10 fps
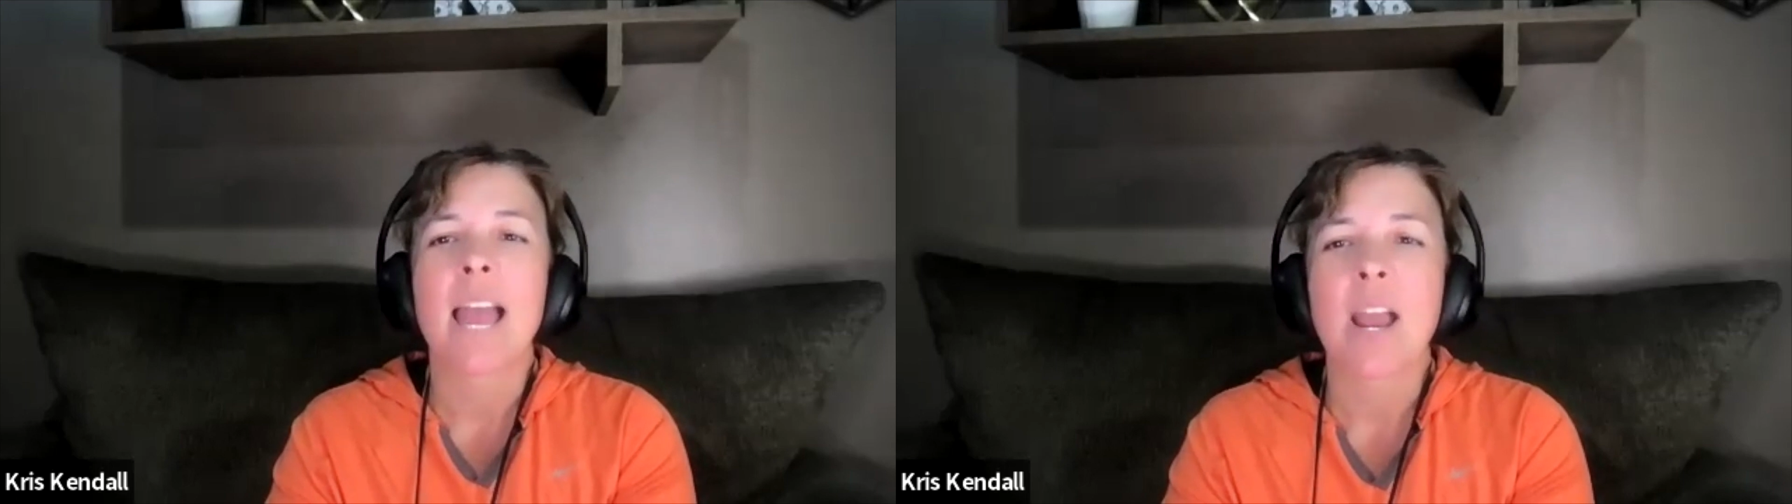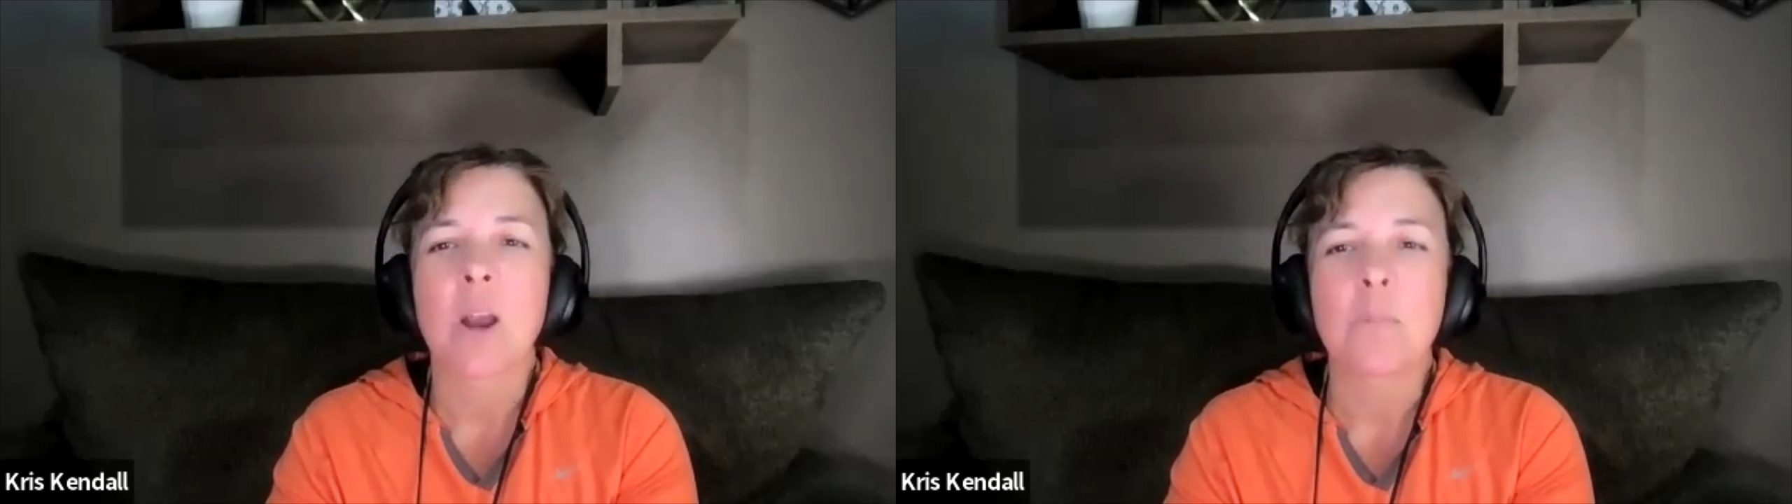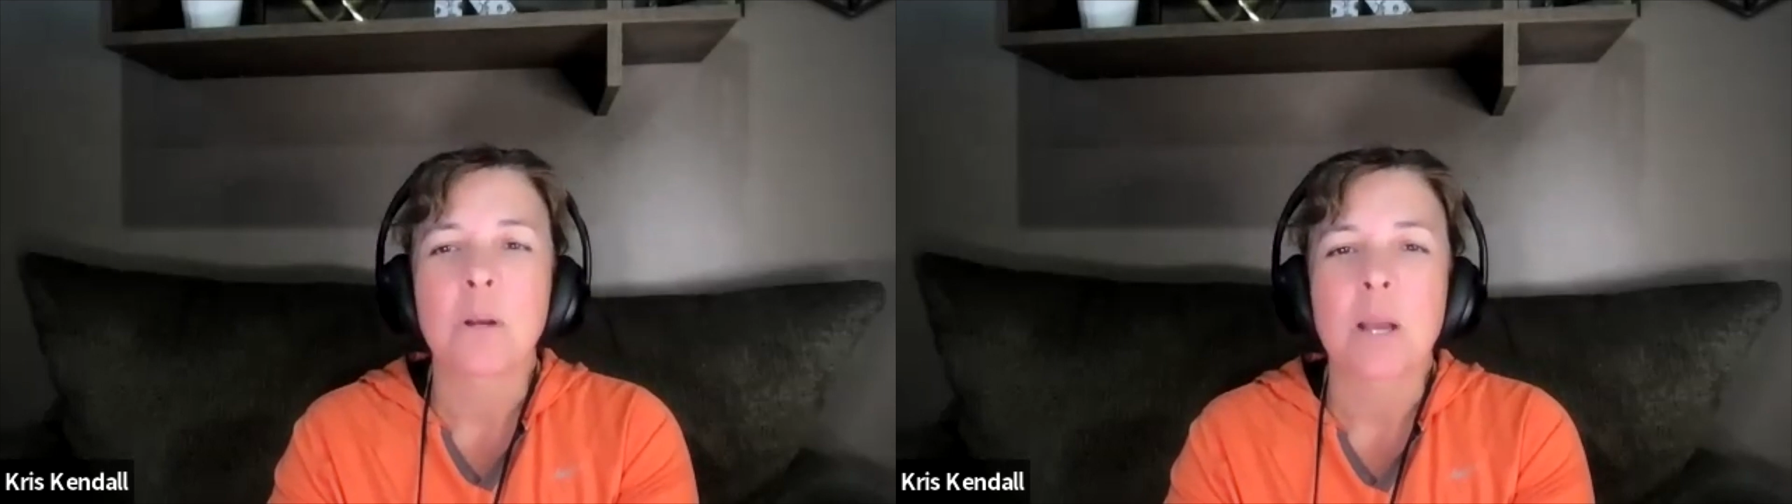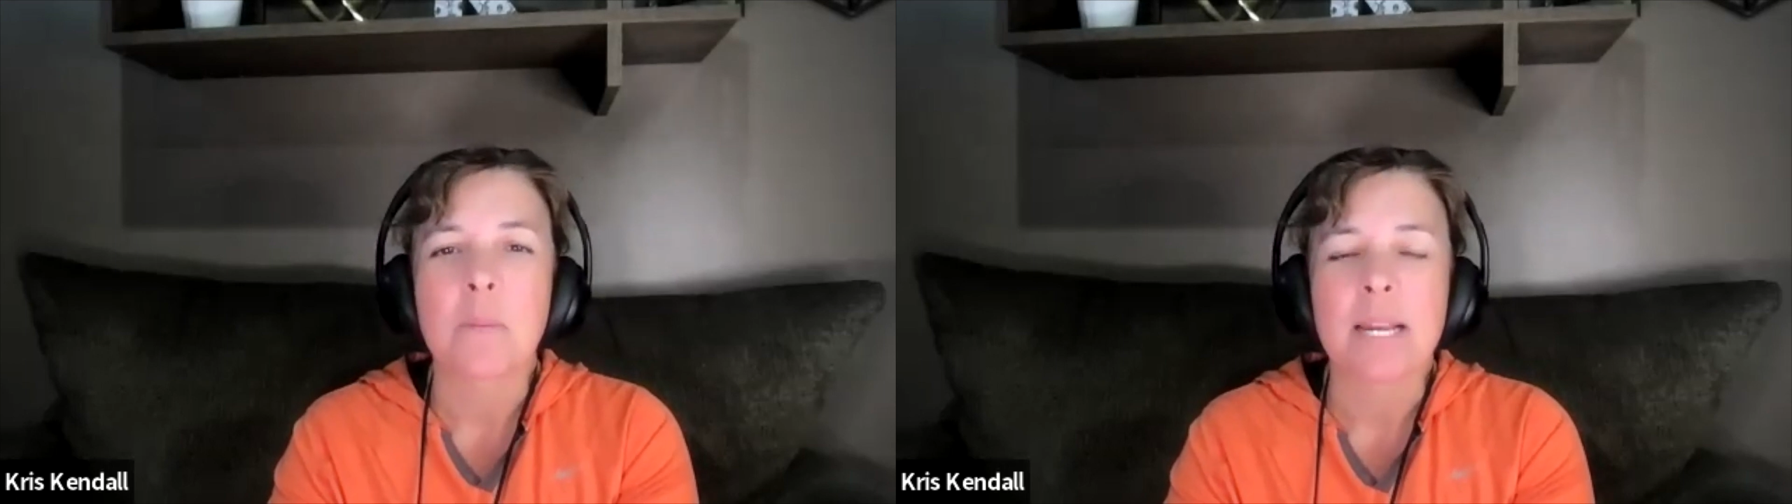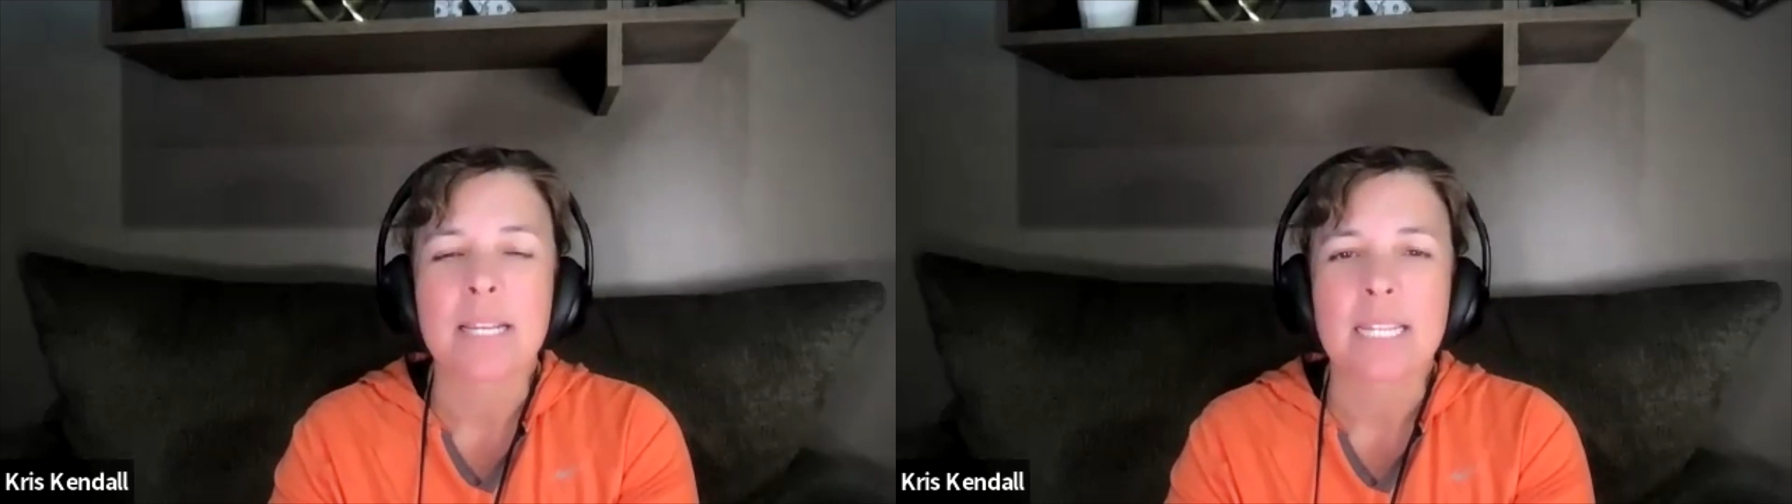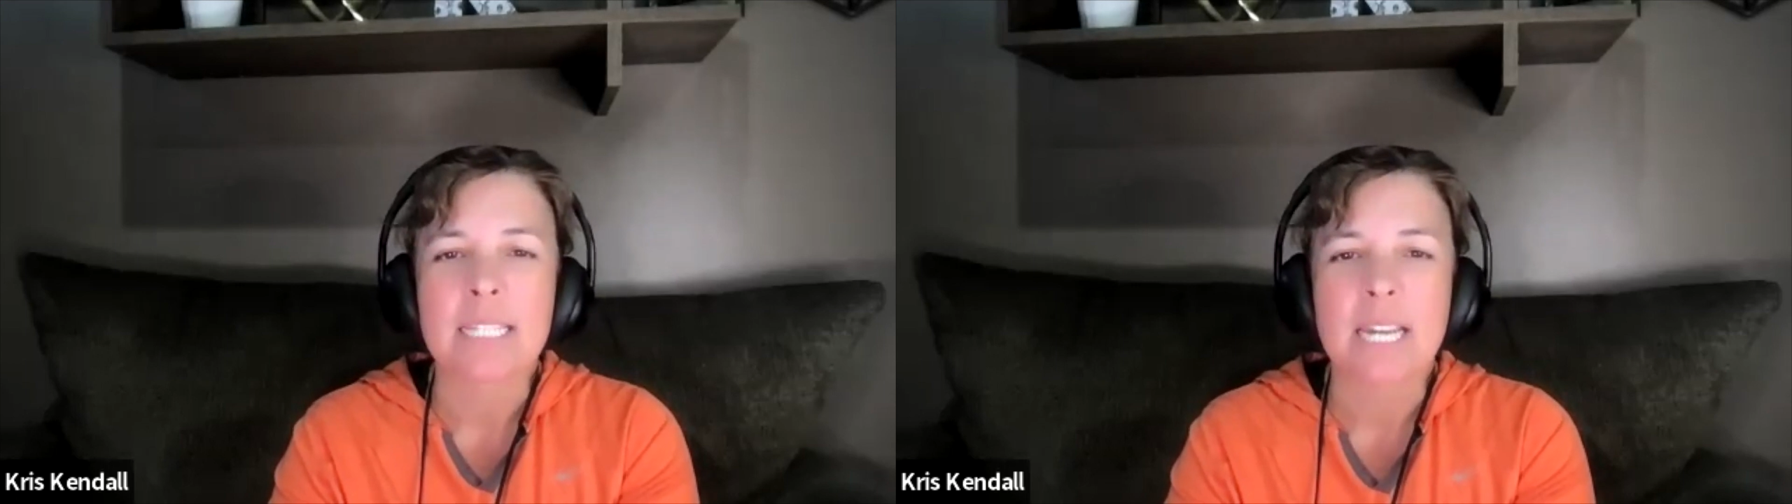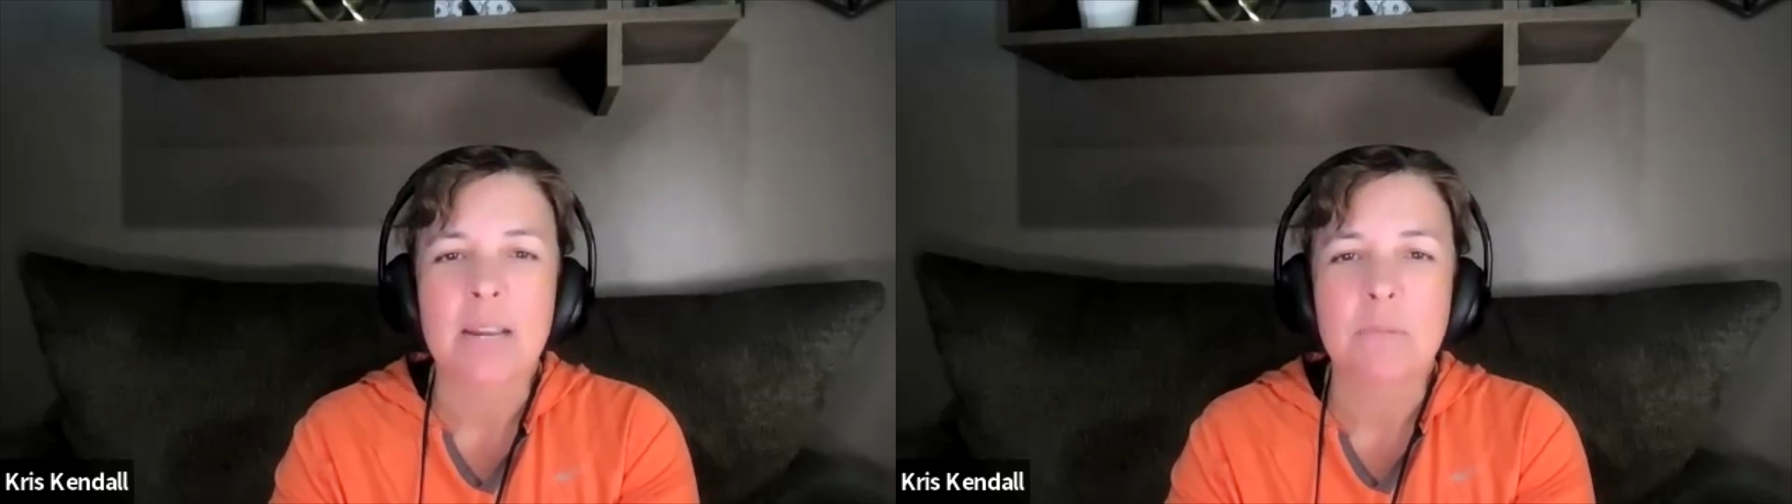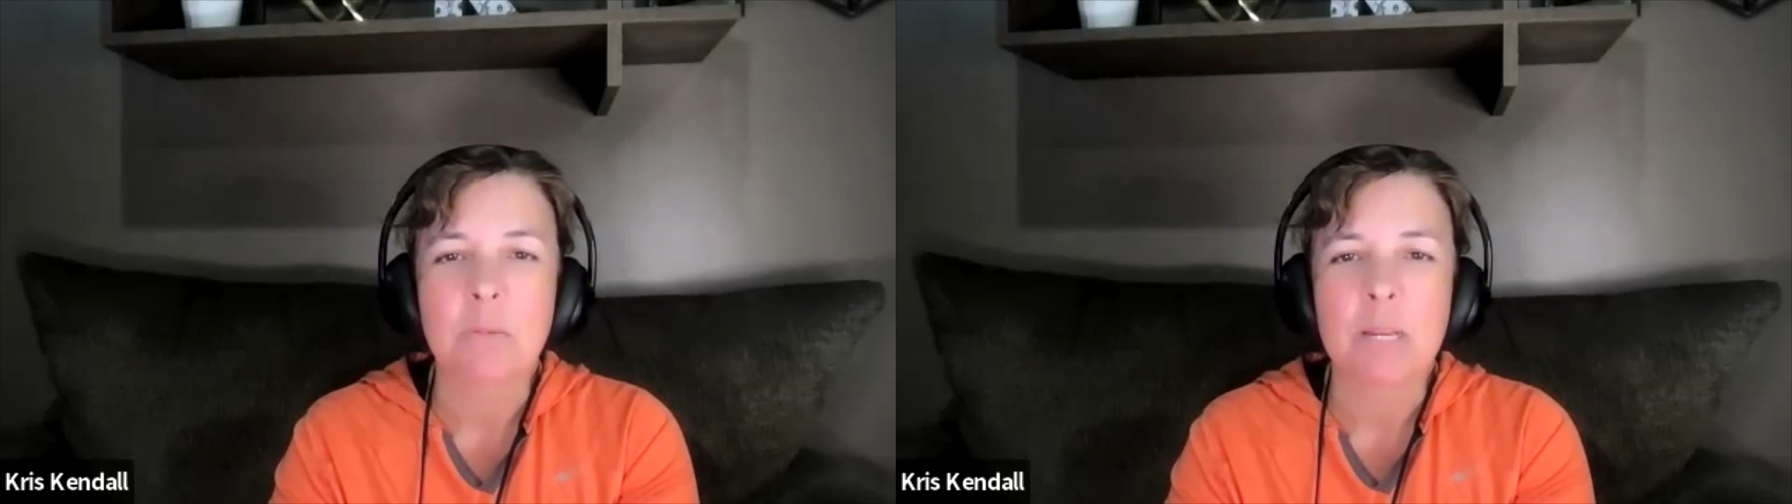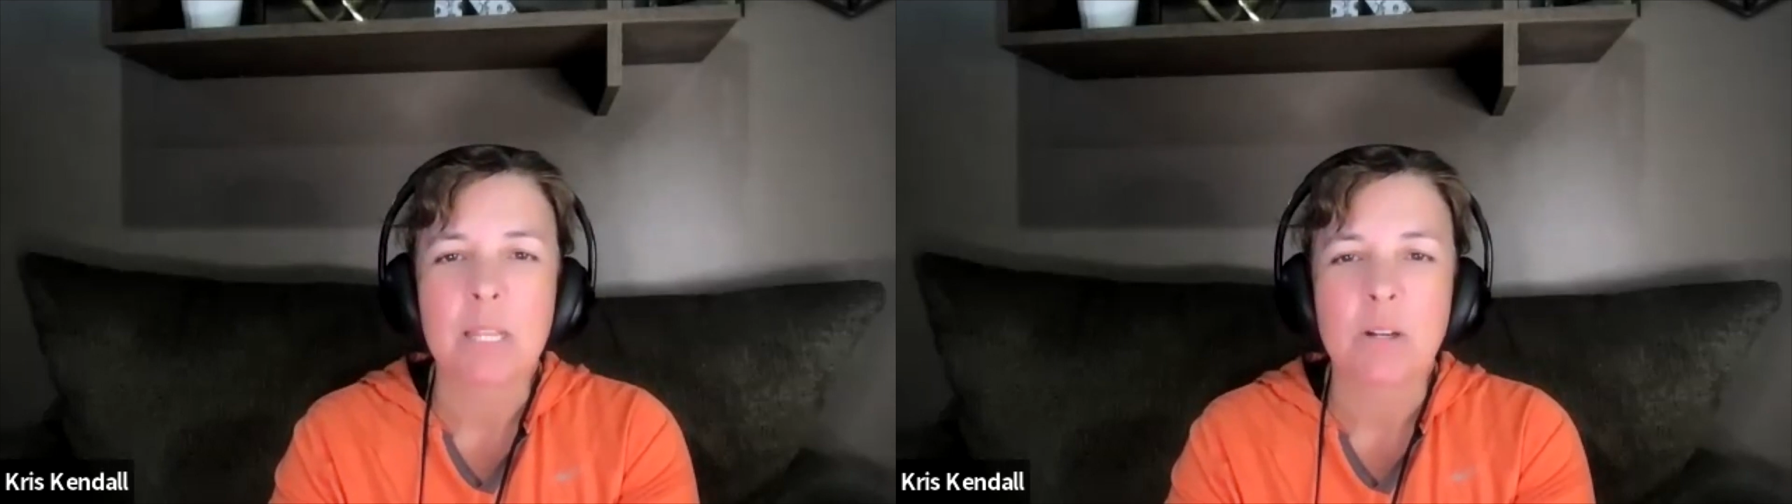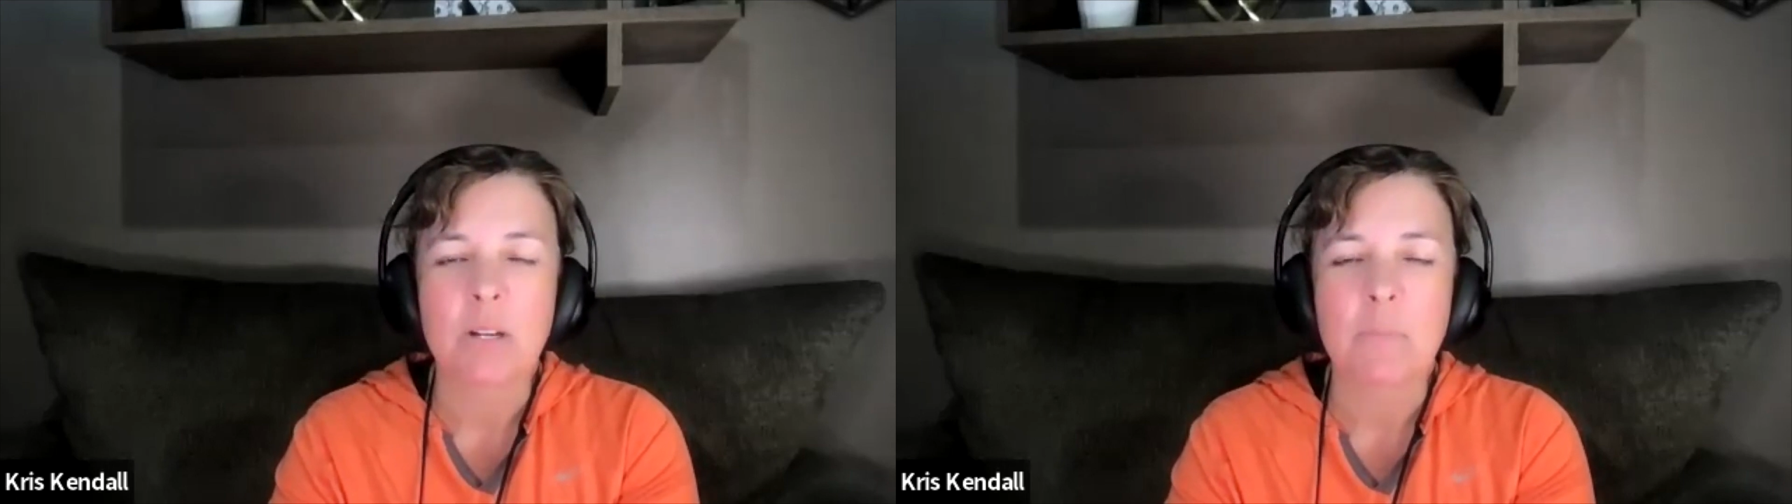I hope you'll come back next time when we
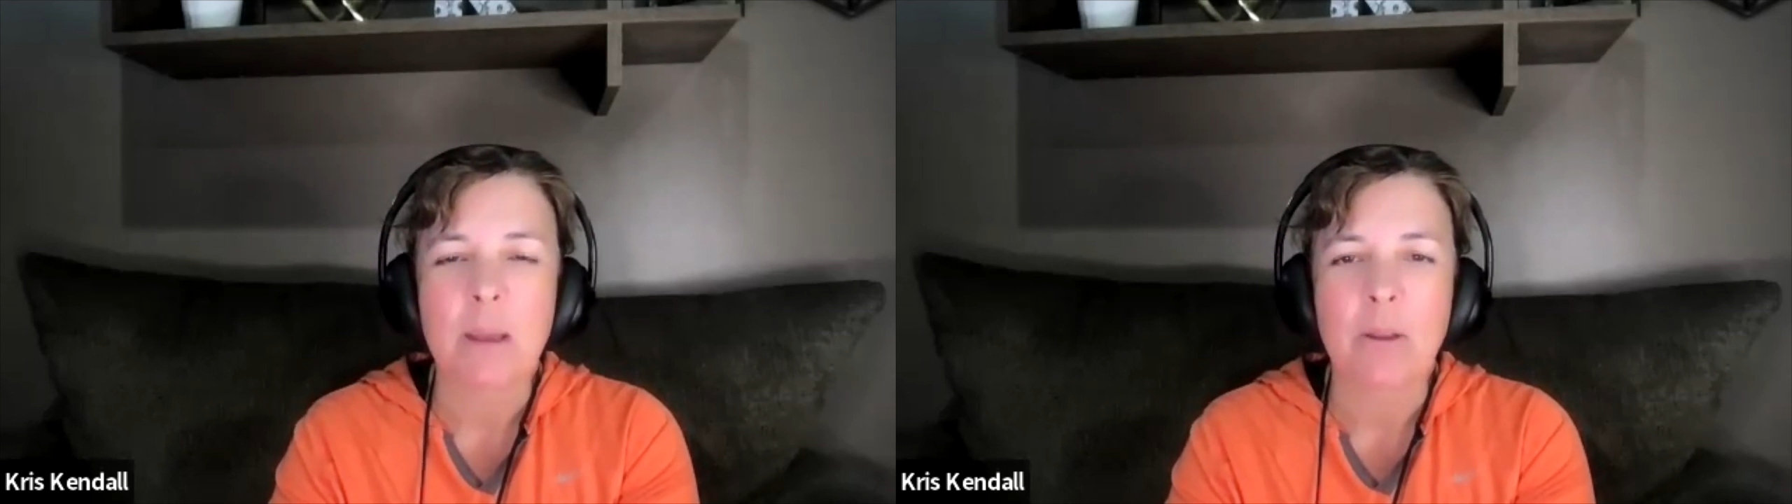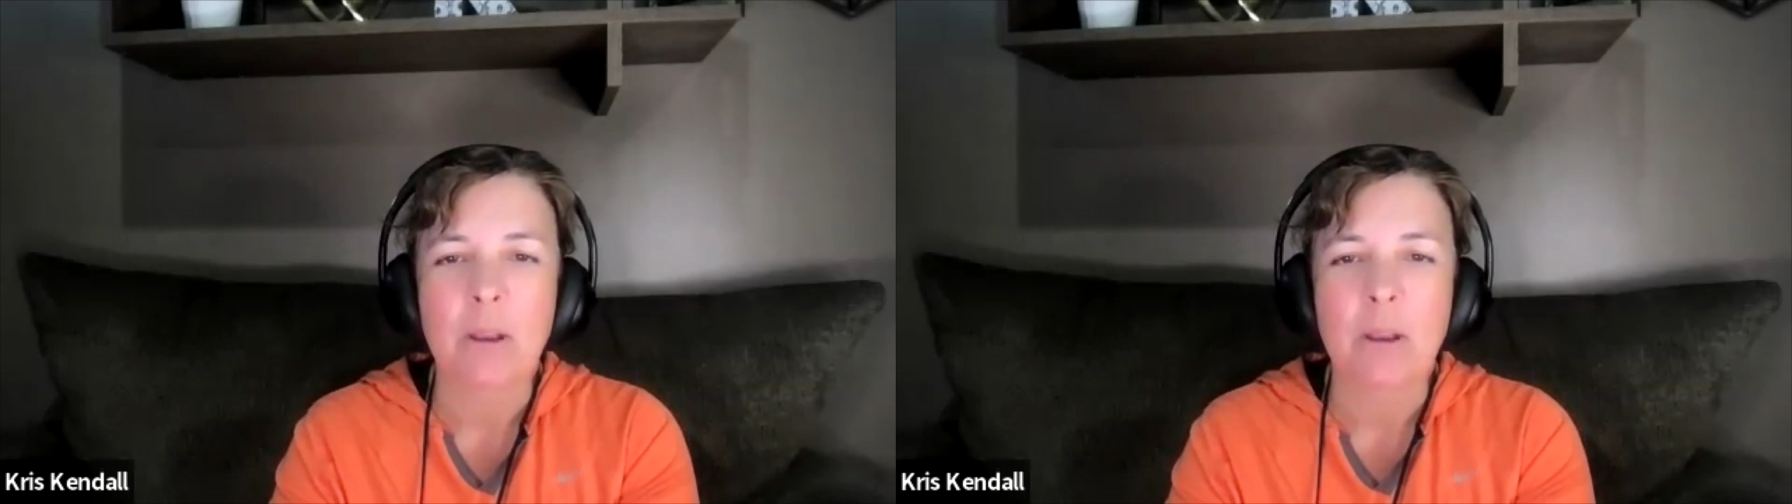learn about